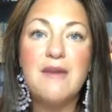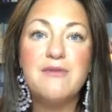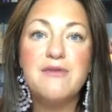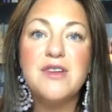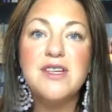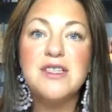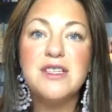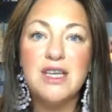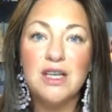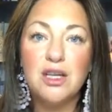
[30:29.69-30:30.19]

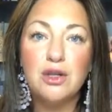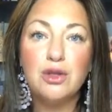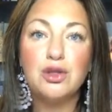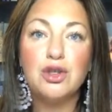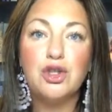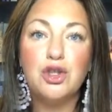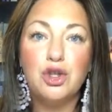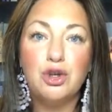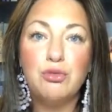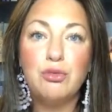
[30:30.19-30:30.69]
Every
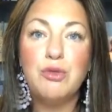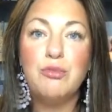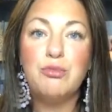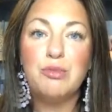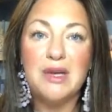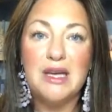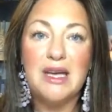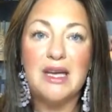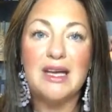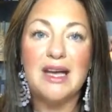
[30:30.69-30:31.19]
single
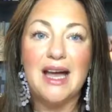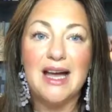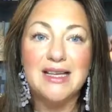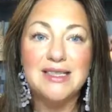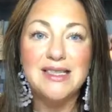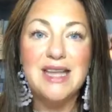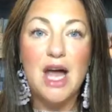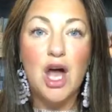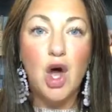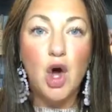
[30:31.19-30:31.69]
human being
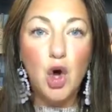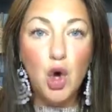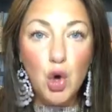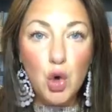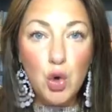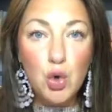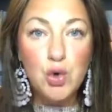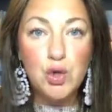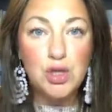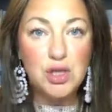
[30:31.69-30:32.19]
has their
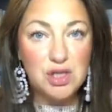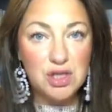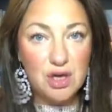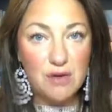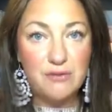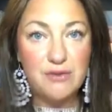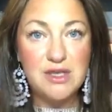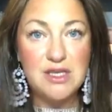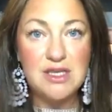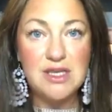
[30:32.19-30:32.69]
own
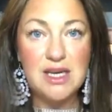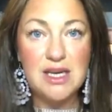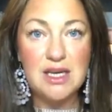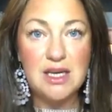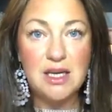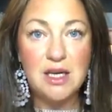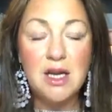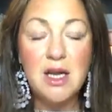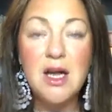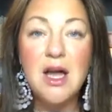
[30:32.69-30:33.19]

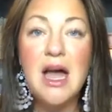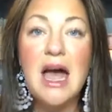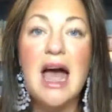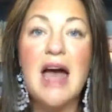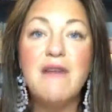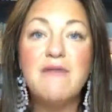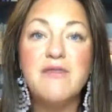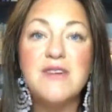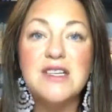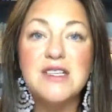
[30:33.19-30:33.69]
sovereignty.
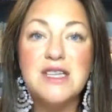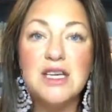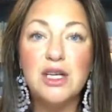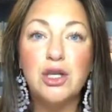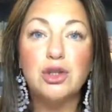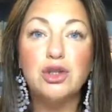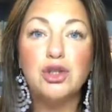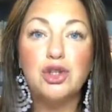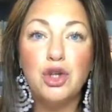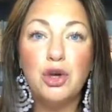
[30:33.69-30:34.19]
Every
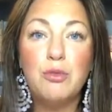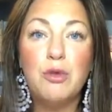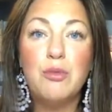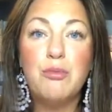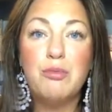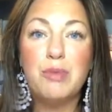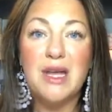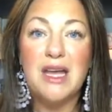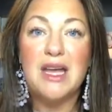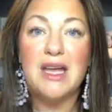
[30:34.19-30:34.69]
single
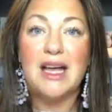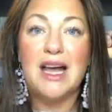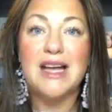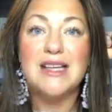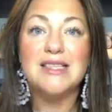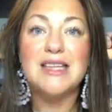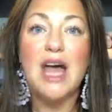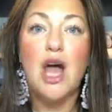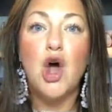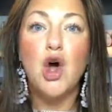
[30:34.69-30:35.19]
human being
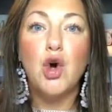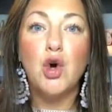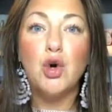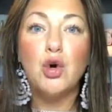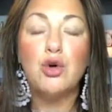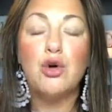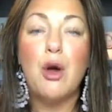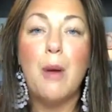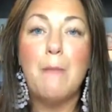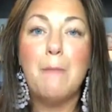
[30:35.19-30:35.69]
has their
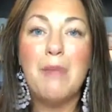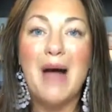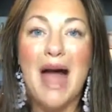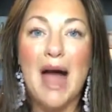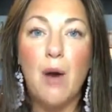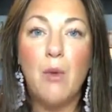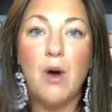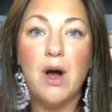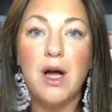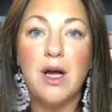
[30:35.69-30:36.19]
own
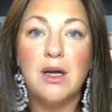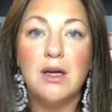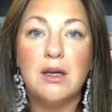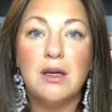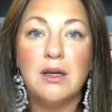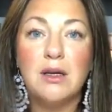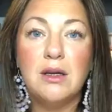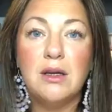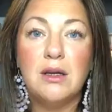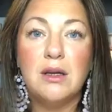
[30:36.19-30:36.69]
power.
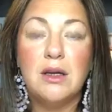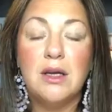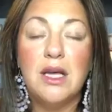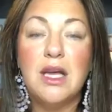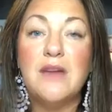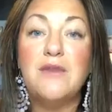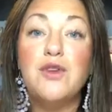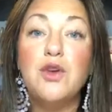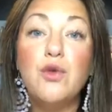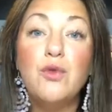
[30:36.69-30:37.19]

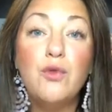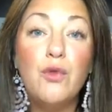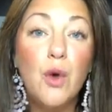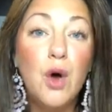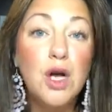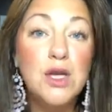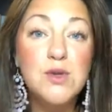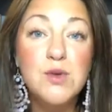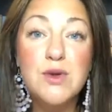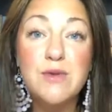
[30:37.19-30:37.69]
If
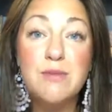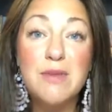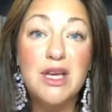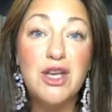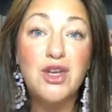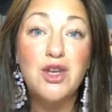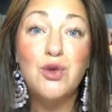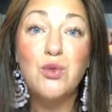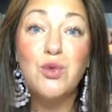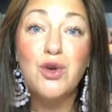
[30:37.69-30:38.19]
you've worked with
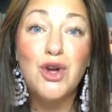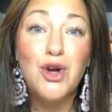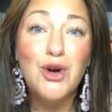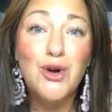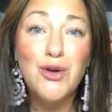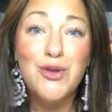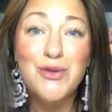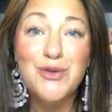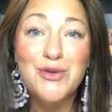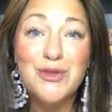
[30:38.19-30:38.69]
me, you
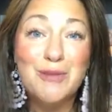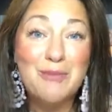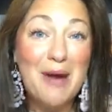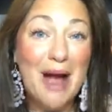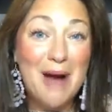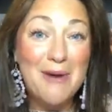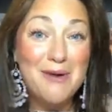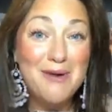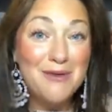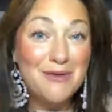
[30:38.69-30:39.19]
know the
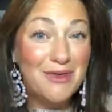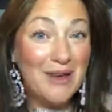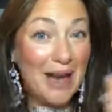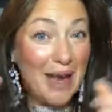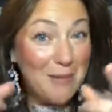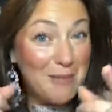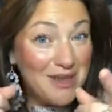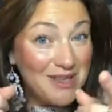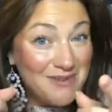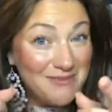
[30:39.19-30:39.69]
power of
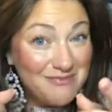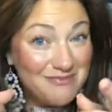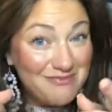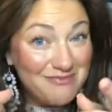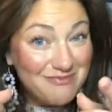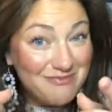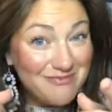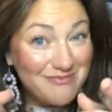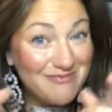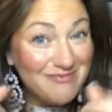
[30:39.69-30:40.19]
the lemon.
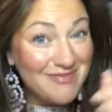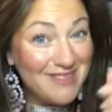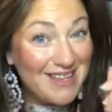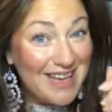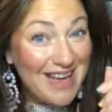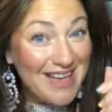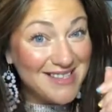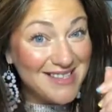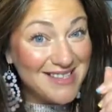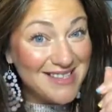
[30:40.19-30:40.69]

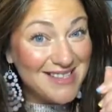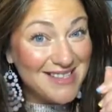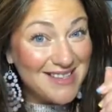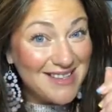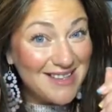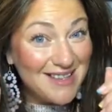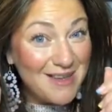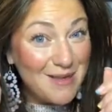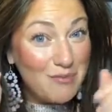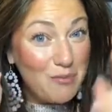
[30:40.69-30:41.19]

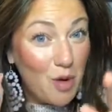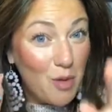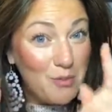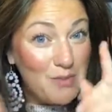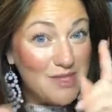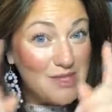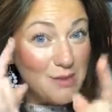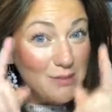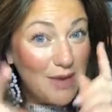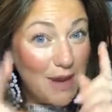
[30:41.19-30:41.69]
Yes?
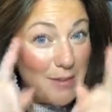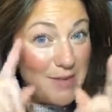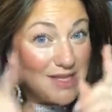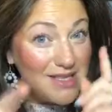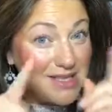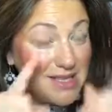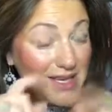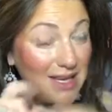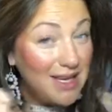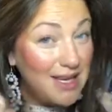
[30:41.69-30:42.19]
Pop me some
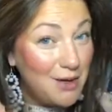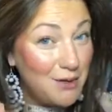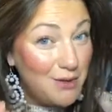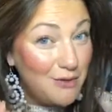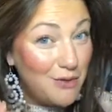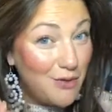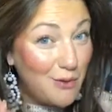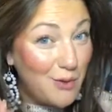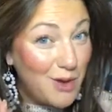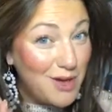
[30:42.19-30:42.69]
lemons in
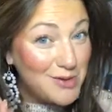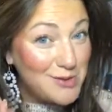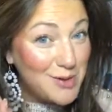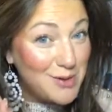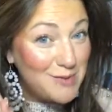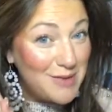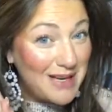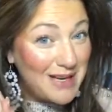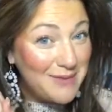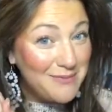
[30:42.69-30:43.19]
here if you've
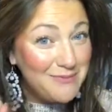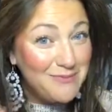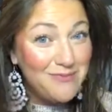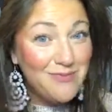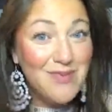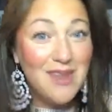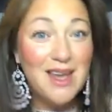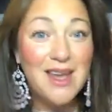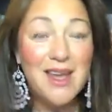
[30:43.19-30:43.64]
worked with me.